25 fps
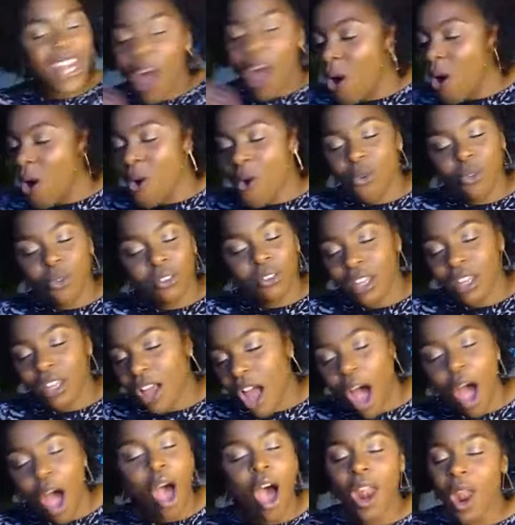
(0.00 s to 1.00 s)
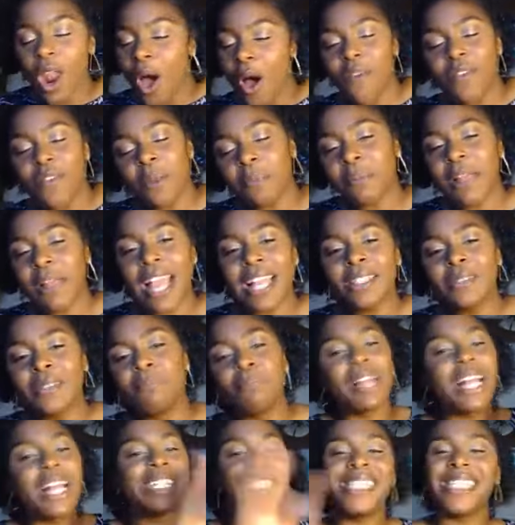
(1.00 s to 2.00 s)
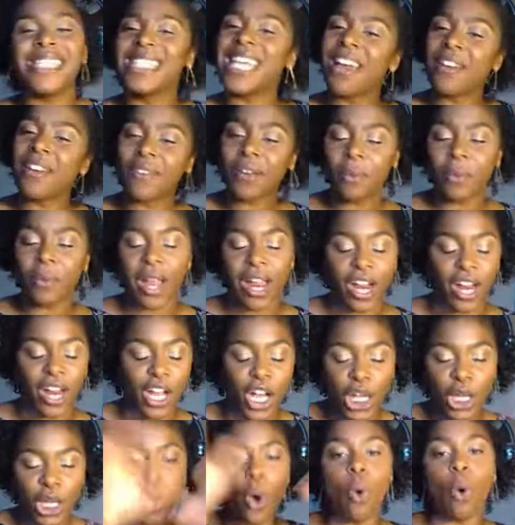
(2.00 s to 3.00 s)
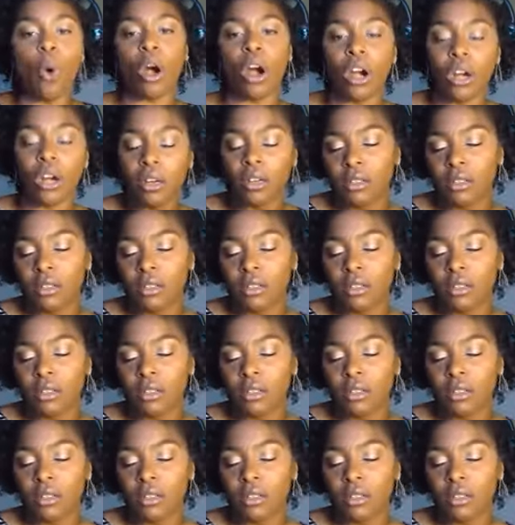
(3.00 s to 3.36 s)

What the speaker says: on all over the place. Blessings everywhere. Galore.